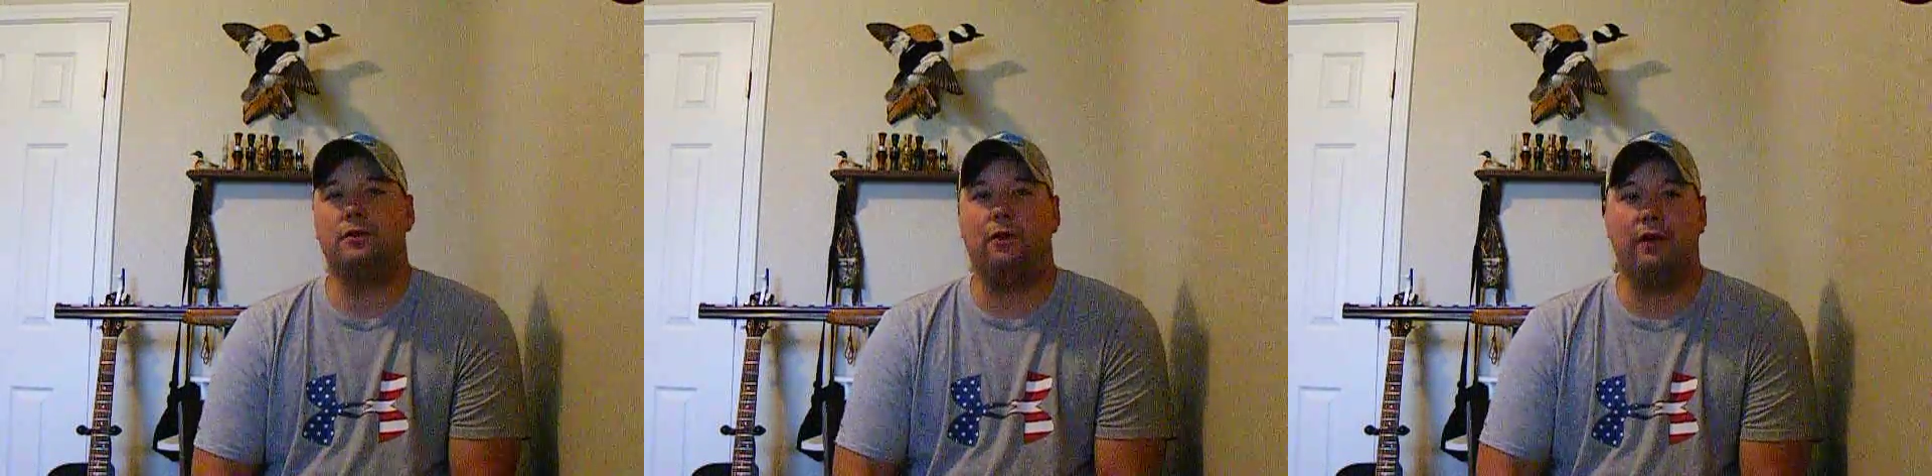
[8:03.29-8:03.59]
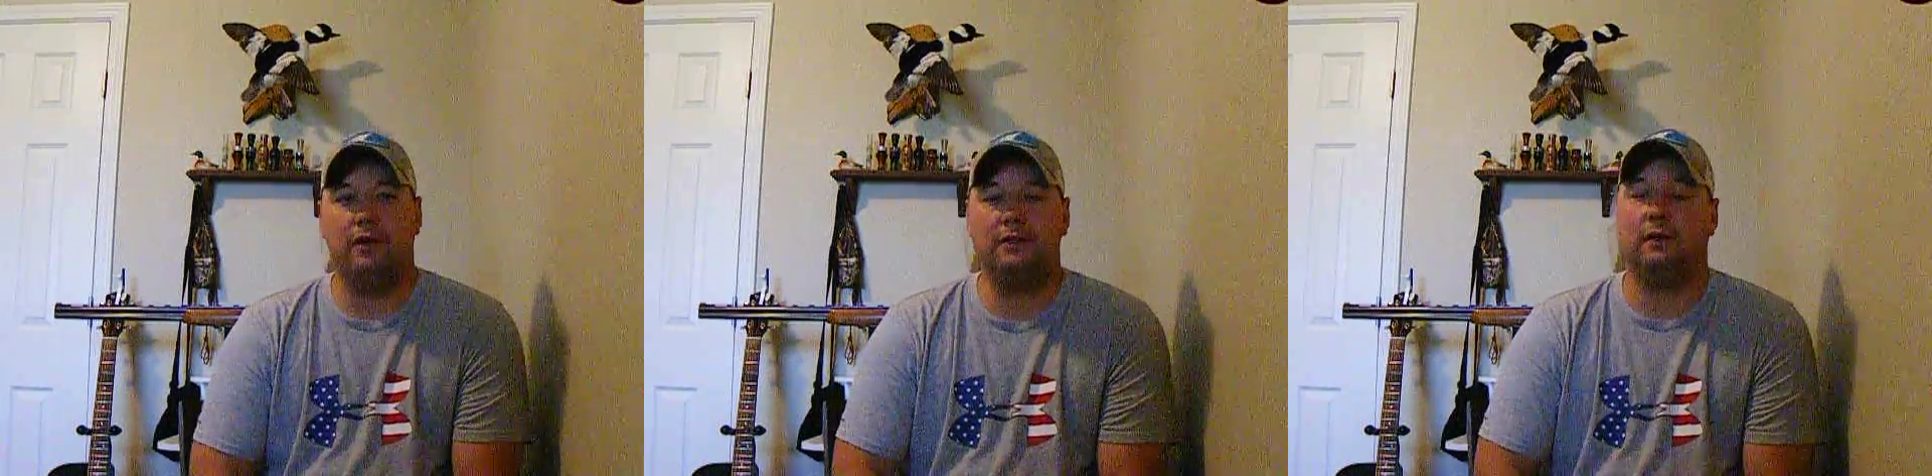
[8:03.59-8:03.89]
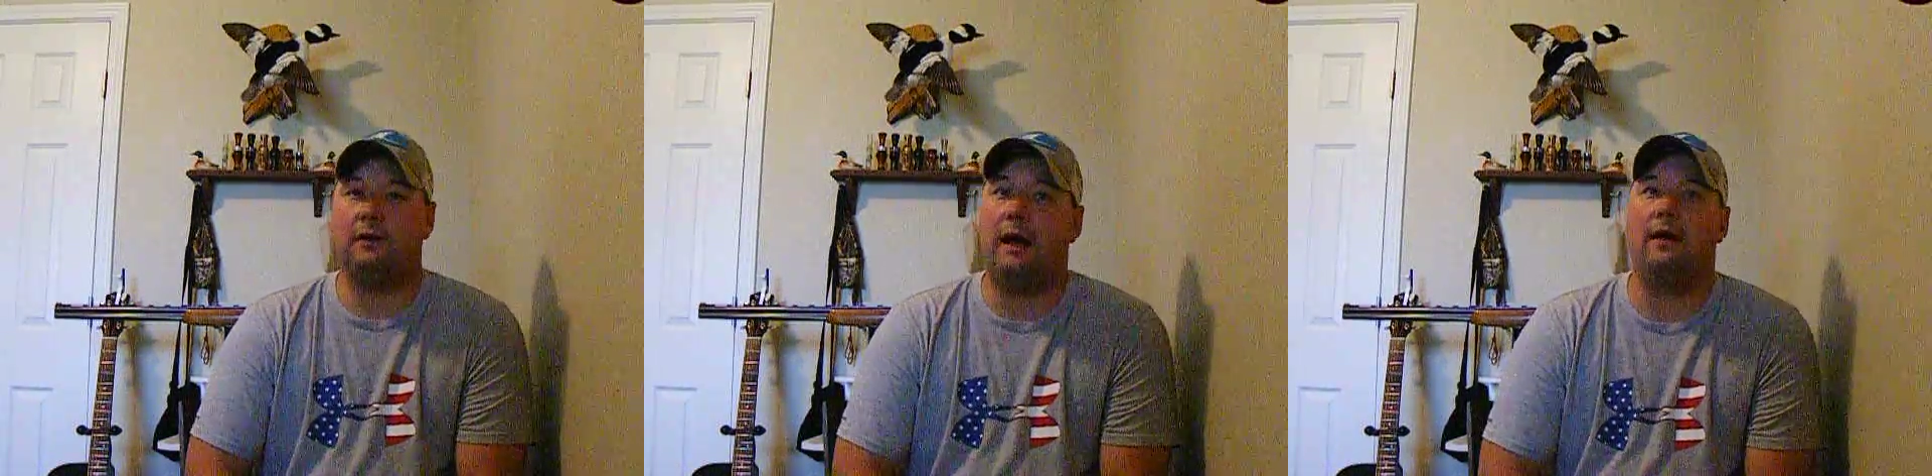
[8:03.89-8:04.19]
So there is
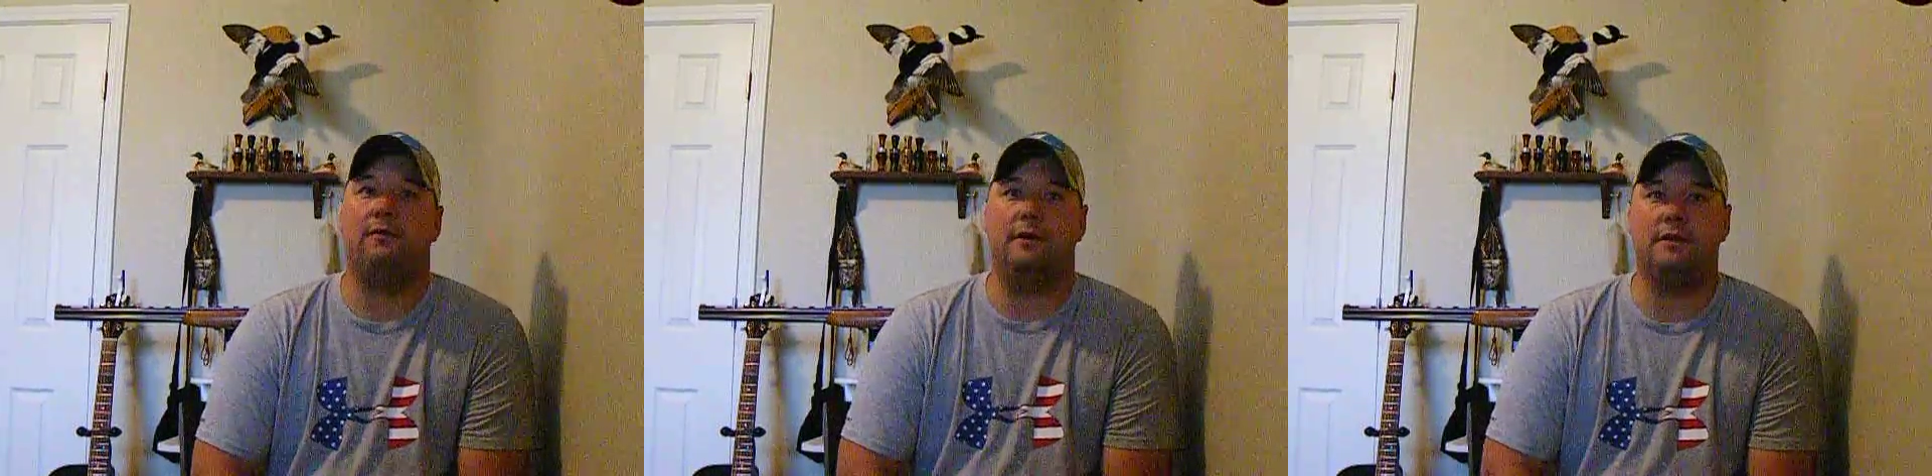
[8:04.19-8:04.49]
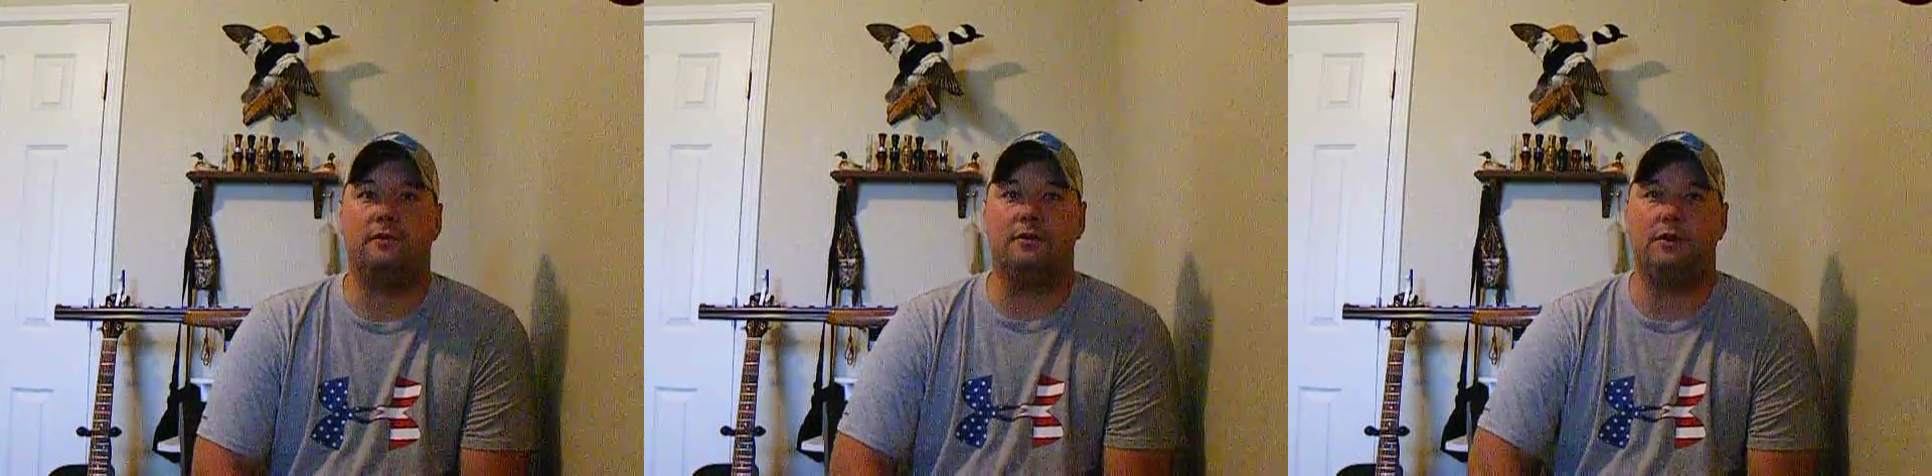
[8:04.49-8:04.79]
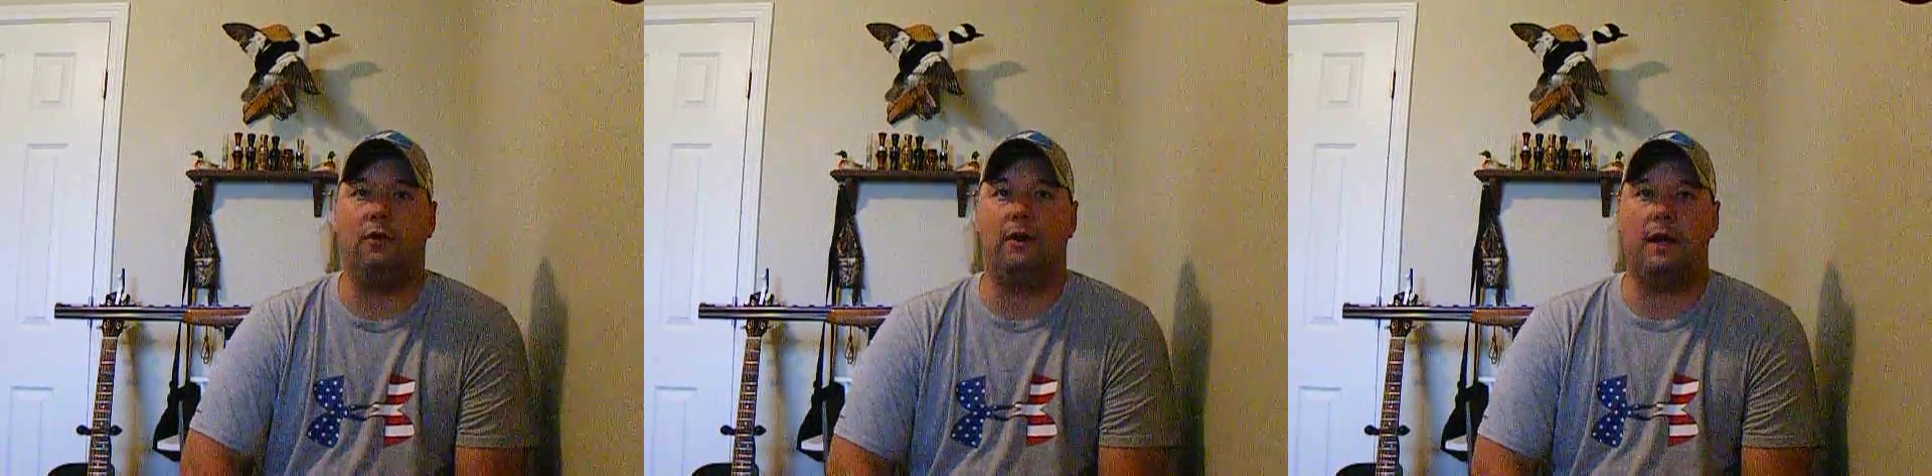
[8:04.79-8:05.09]
a lot of
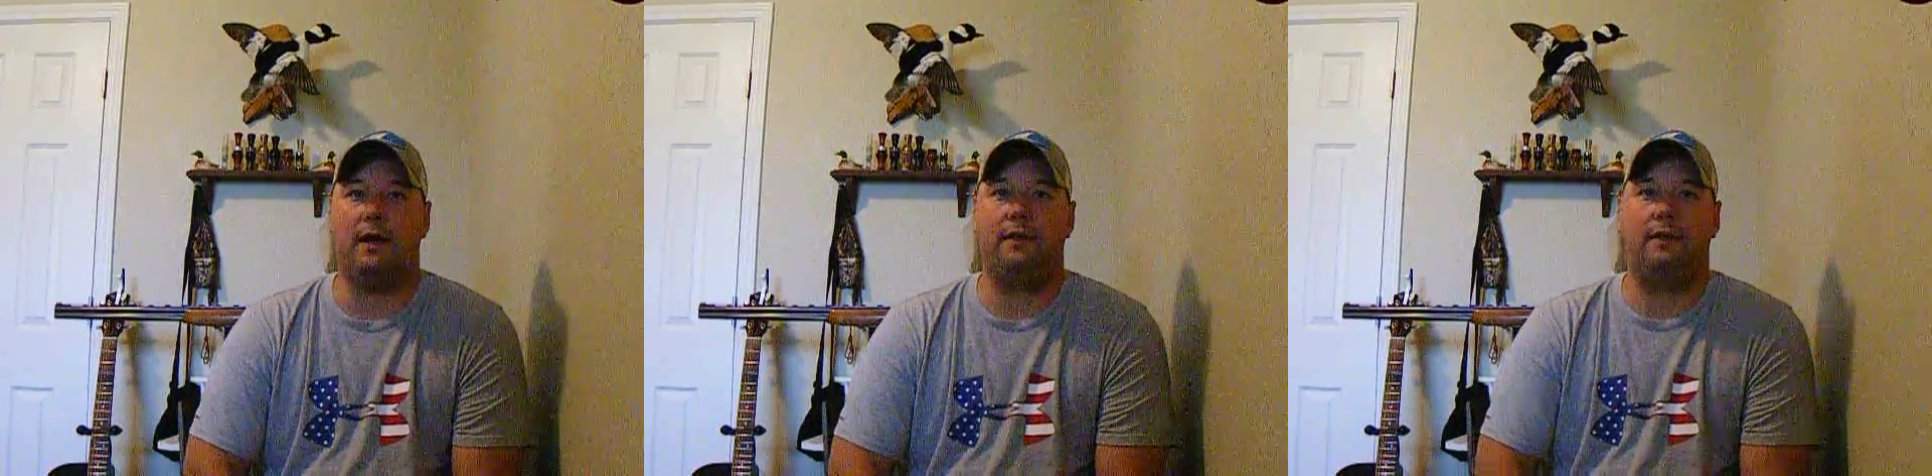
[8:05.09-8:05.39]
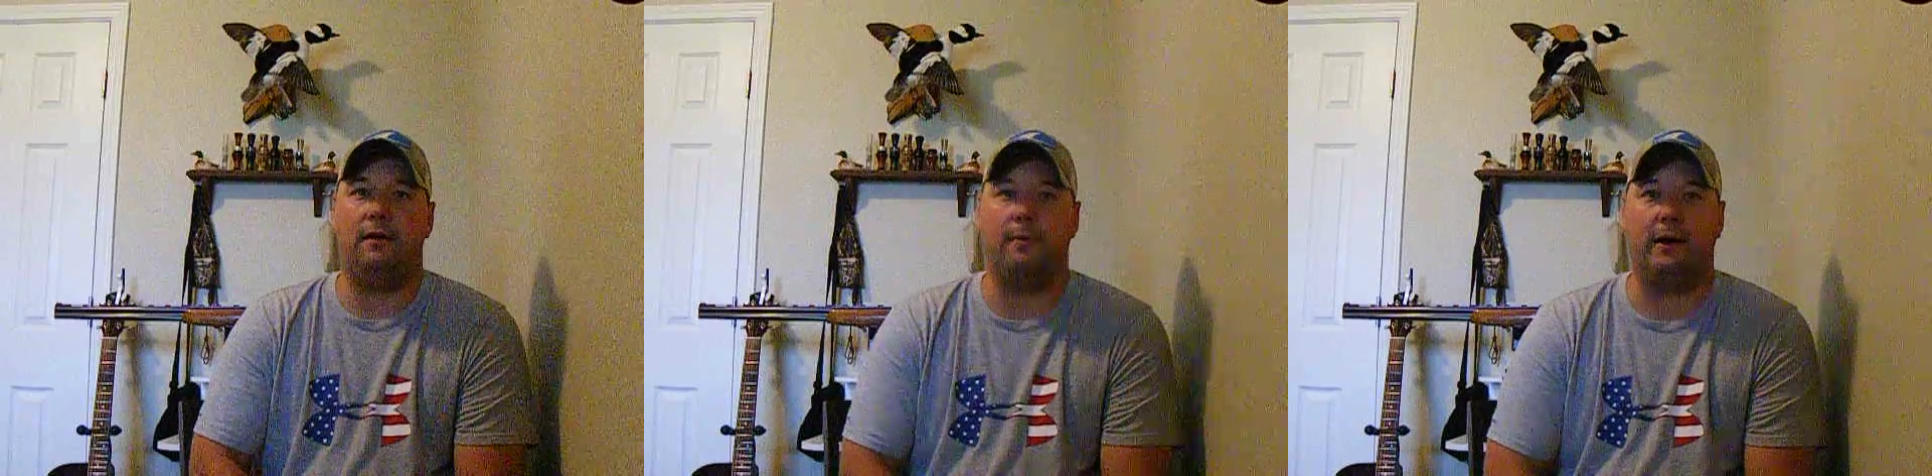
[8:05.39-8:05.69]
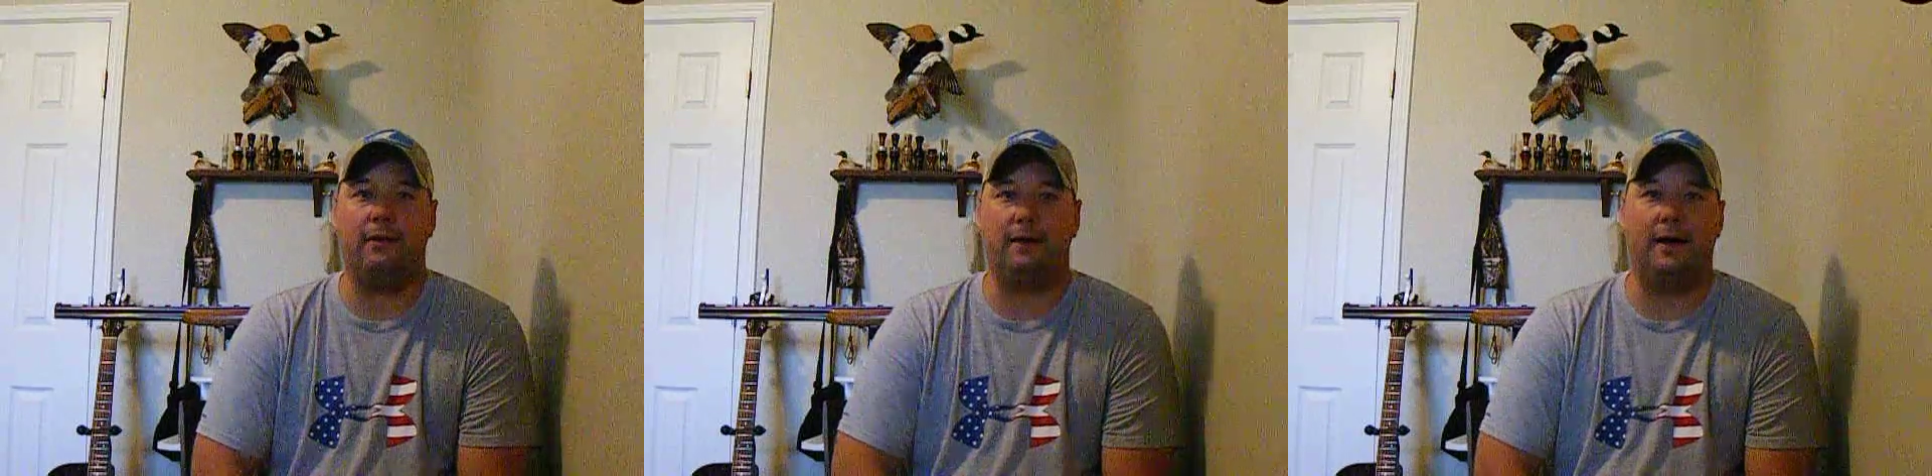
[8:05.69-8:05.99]
research going on there
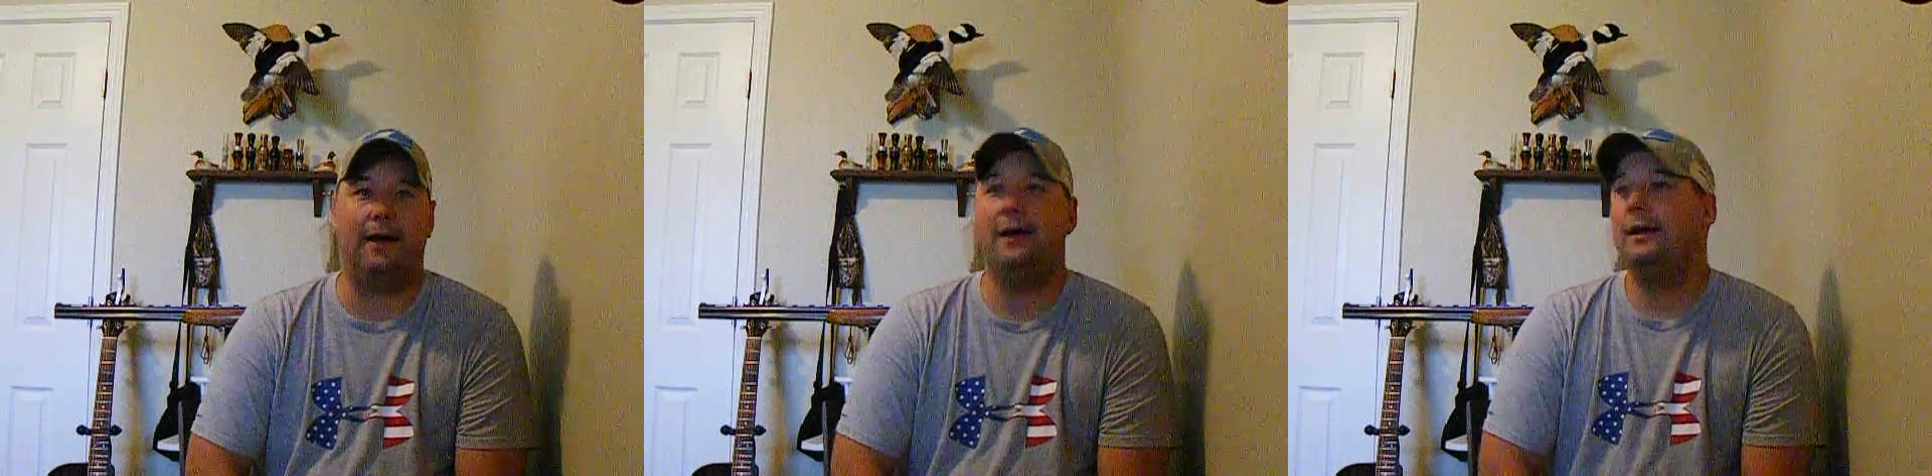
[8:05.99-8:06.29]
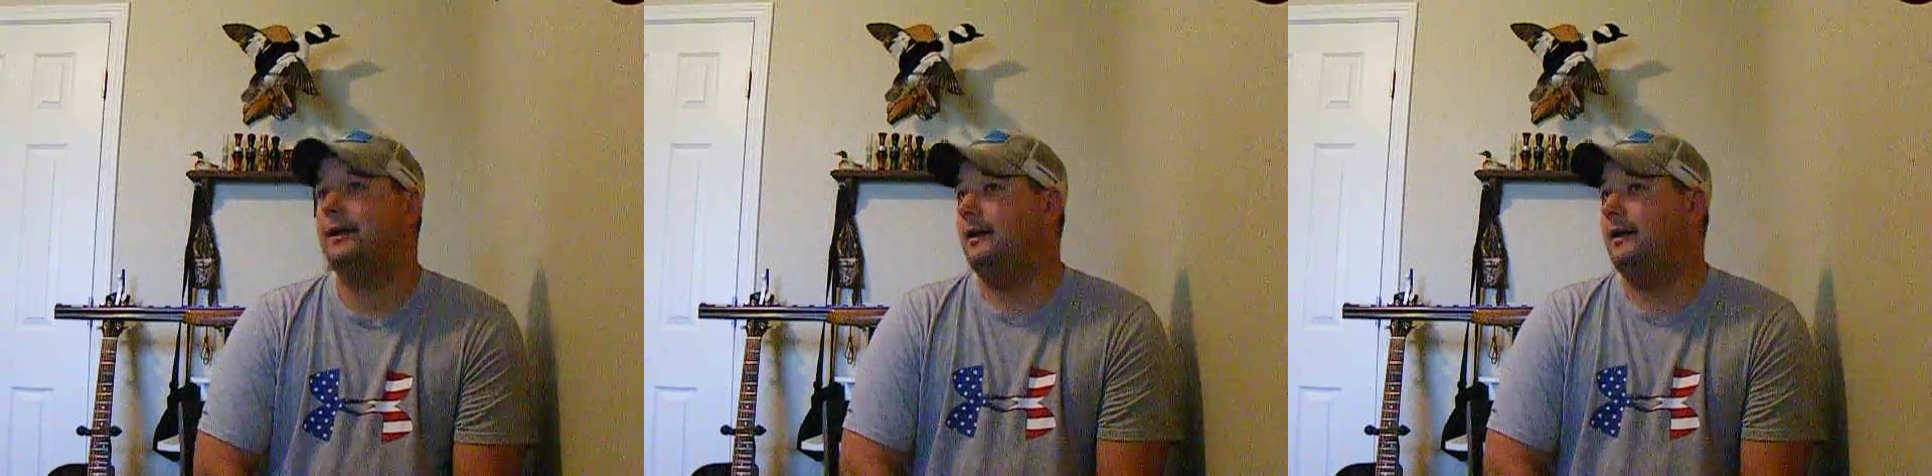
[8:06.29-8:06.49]
about that.